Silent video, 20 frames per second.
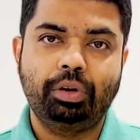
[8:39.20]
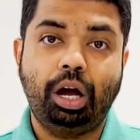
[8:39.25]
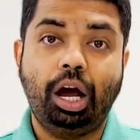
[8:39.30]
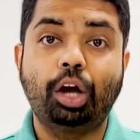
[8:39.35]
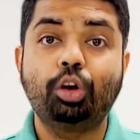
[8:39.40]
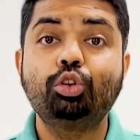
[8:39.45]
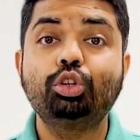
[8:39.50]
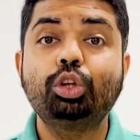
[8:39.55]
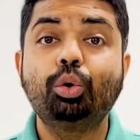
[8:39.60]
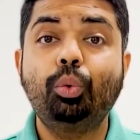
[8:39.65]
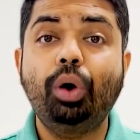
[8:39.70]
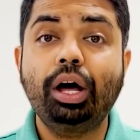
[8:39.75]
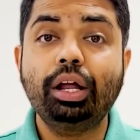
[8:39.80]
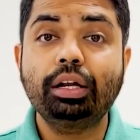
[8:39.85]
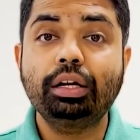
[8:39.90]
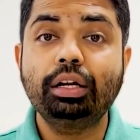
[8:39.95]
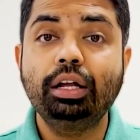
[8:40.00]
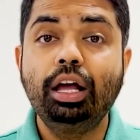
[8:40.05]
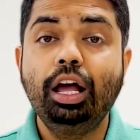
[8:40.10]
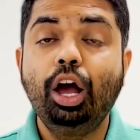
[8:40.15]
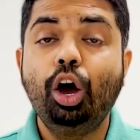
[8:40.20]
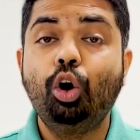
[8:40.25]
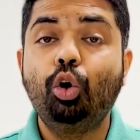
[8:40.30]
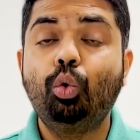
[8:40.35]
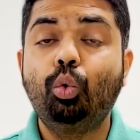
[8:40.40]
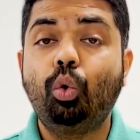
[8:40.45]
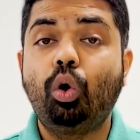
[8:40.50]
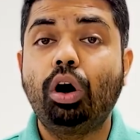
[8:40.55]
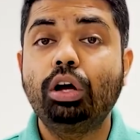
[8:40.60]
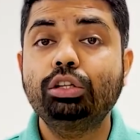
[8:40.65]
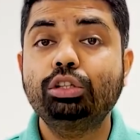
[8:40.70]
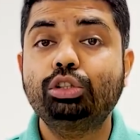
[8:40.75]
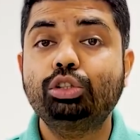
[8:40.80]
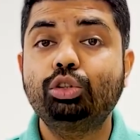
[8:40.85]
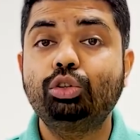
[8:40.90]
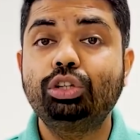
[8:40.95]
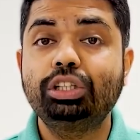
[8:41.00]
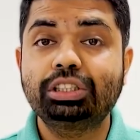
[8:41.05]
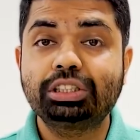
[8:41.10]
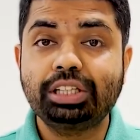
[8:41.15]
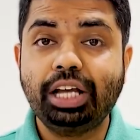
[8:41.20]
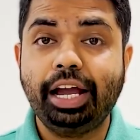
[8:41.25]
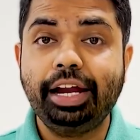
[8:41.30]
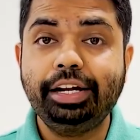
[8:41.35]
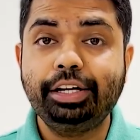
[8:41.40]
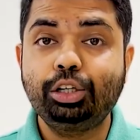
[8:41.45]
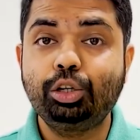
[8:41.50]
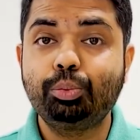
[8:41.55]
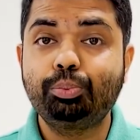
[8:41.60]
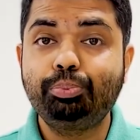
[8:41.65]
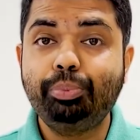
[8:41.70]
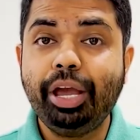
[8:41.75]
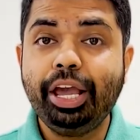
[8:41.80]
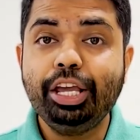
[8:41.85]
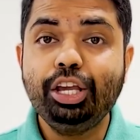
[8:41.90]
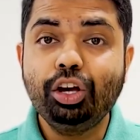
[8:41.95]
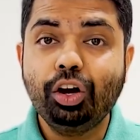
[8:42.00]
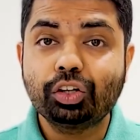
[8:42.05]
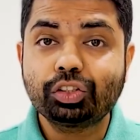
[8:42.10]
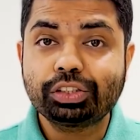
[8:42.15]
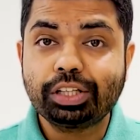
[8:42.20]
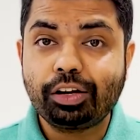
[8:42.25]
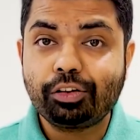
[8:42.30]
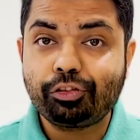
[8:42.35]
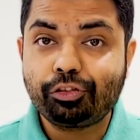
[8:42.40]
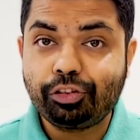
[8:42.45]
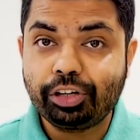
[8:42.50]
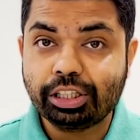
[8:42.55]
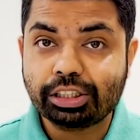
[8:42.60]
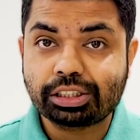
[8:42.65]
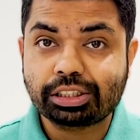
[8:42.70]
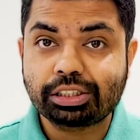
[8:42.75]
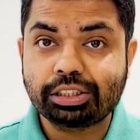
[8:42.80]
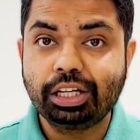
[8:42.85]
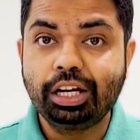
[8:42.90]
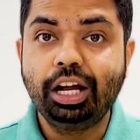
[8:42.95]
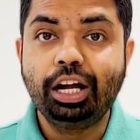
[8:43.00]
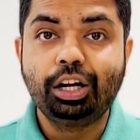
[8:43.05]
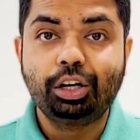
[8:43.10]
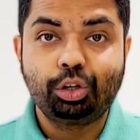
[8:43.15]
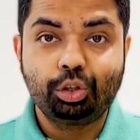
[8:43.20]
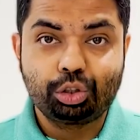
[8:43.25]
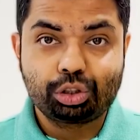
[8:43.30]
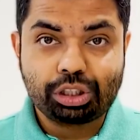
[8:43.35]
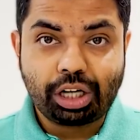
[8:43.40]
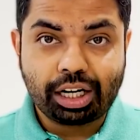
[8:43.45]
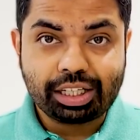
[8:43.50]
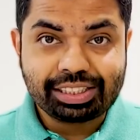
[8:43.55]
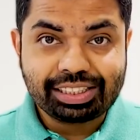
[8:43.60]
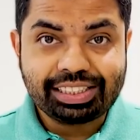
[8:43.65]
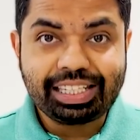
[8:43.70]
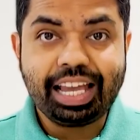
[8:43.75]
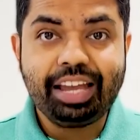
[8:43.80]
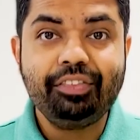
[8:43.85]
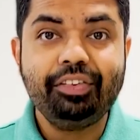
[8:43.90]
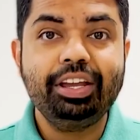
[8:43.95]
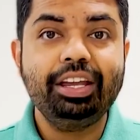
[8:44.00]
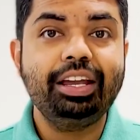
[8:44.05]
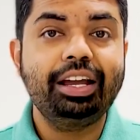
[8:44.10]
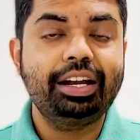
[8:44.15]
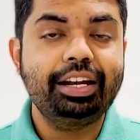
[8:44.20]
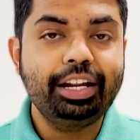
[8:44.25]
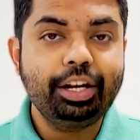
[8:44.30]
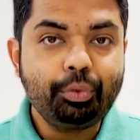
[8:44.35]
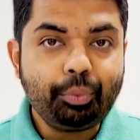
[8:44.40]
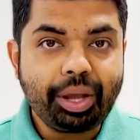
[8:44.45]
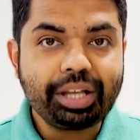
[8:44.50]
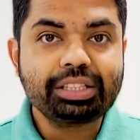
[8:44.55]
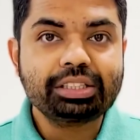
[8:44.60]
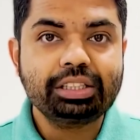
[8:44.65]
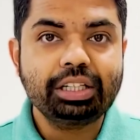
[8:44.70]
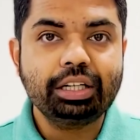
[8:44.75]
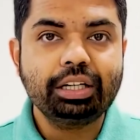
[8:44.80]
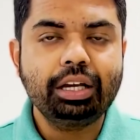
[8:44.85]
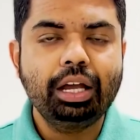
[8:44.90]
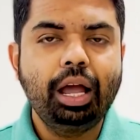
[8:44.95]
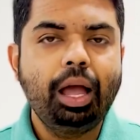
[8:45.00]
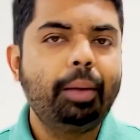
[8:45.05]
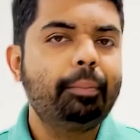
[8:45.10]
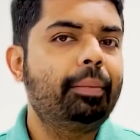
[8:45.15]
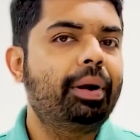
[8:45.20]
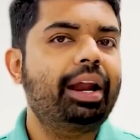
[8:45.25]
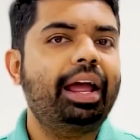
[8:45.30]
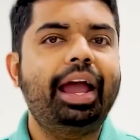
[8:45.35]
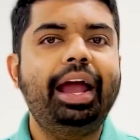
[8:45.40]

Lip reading: Are you the one who wants to decide to pay yourself first to start saving and investing but